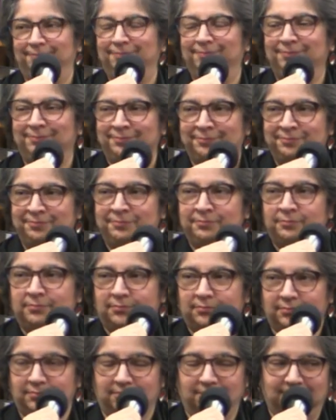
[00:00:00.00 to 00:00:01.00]

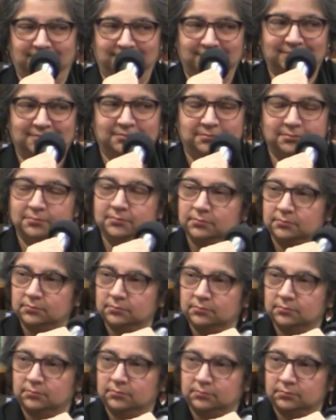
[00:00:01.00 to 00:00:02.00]

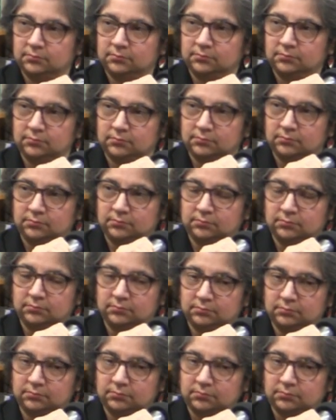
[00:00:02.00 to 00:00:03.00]

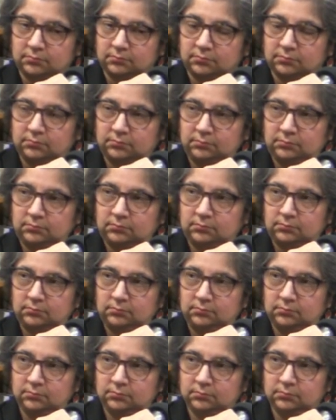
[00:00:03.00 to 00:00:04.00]

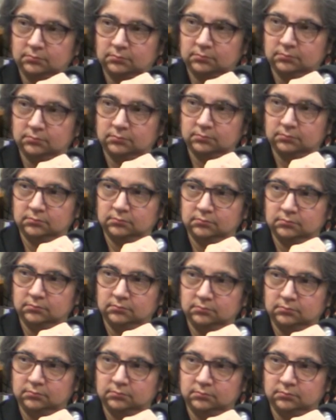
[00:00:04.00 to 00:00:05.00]

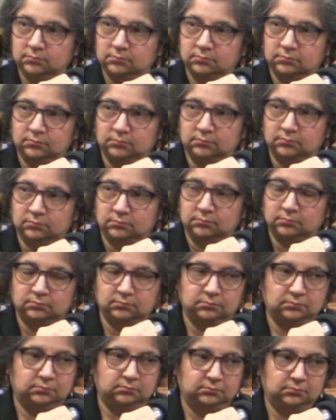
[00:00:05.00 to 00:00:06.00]

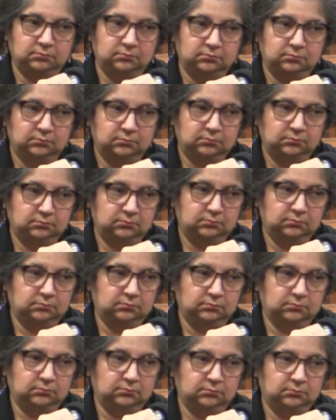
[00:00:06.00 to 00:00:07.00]

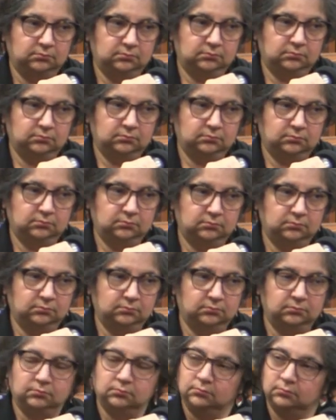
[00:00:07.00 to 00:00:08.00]
(silent)